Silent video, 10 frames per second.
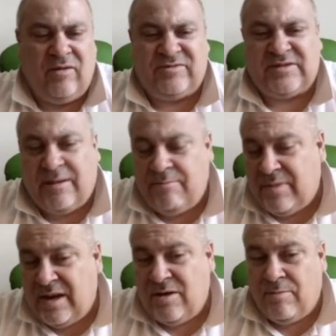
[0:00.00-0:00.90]
some
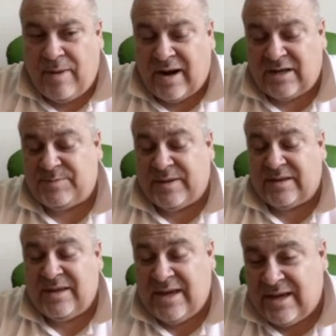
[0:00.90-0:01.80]
million barrels per
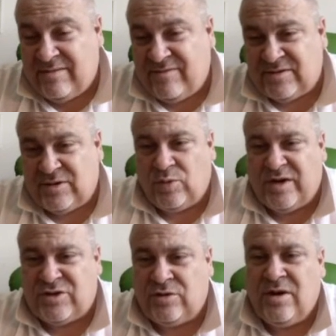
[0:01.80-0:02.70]
day the
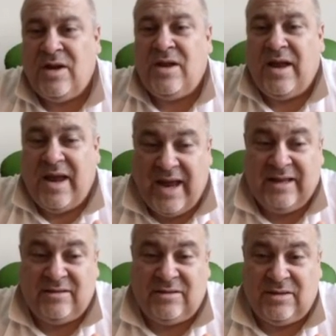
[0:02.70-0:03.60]
situation,
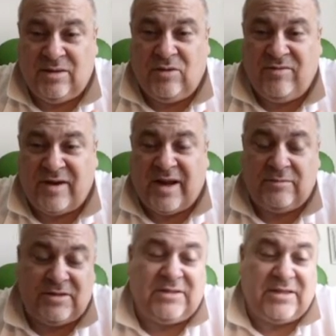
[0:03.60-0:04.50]
and all the
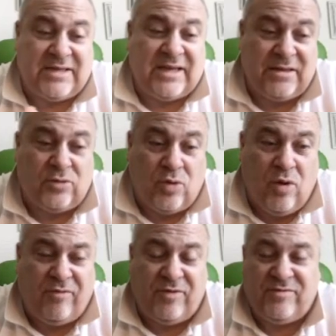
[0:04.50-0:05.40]
countries decided to
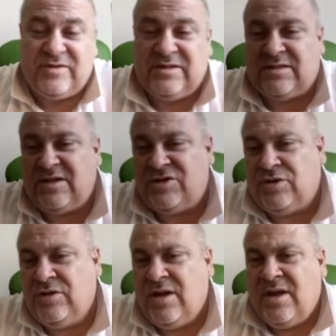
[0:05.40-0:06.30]
go for this
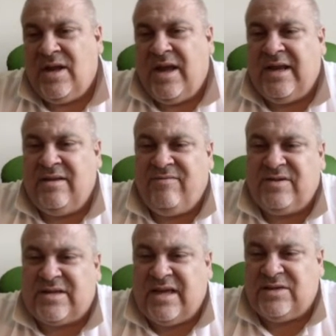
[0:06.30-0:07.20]
decision. And in
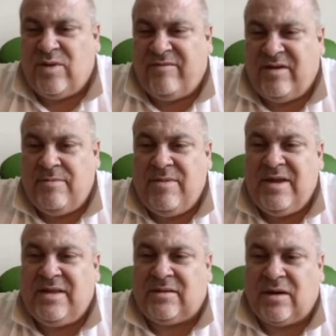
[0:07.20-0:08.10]
this case, we have an
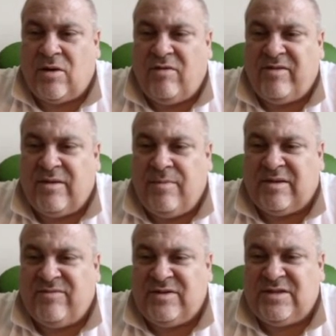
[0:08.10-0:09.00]
immediate recovery,
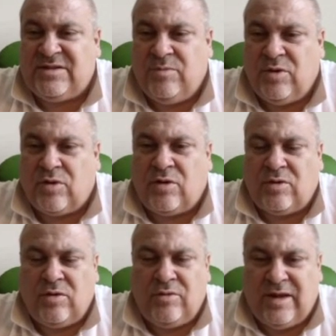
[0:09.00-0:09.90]
but this is more
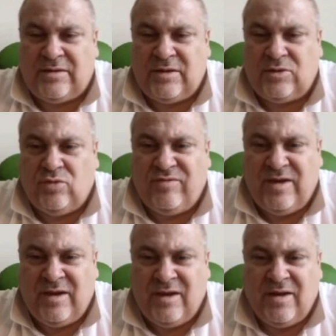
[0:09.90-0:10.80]
connected to
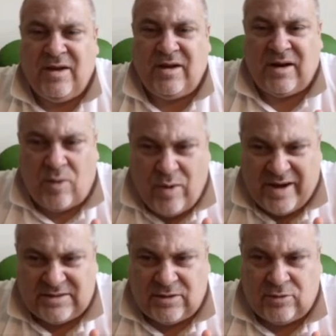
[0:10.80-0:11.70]
the
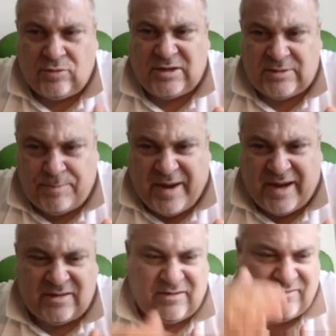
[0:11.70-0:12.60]
request to
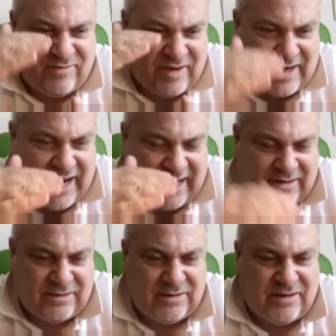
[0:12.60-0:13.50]
respect the
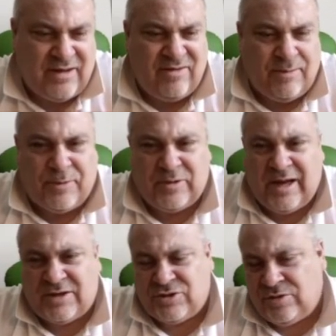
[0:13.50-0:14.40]
cut in the
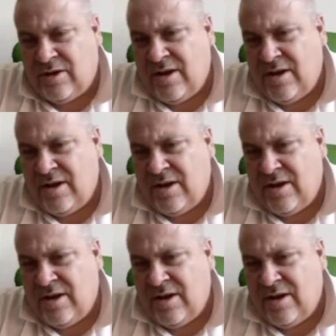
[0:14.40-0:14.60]
production,